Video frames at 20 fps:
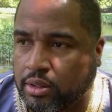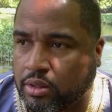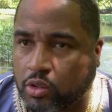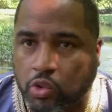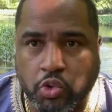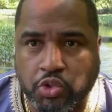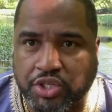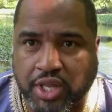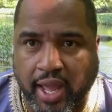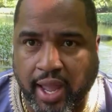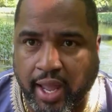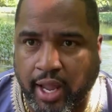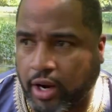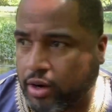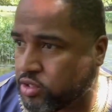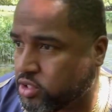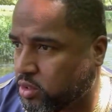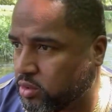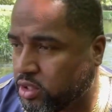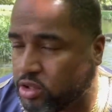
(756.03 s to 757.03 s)
Who's the air?
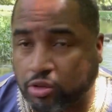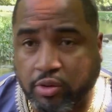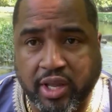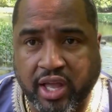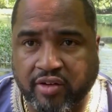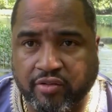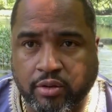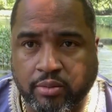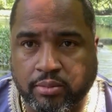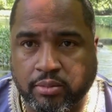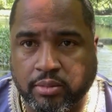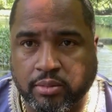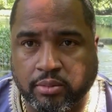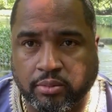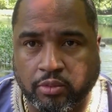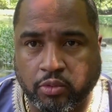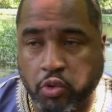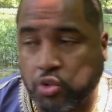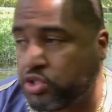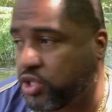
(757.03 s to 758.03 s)
It's only 3 of them.
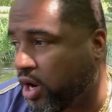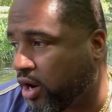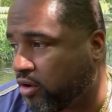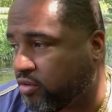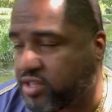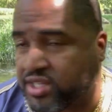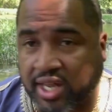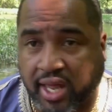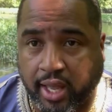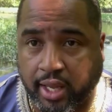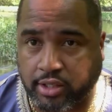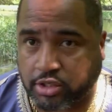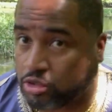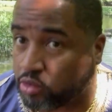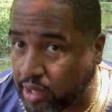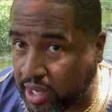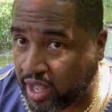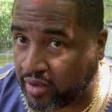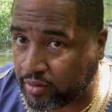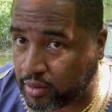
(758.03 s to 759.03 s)
Who's the earth signs?
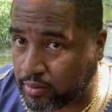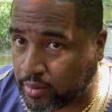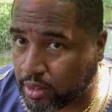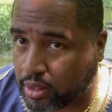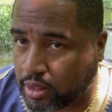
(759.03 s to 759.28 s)
3 of them.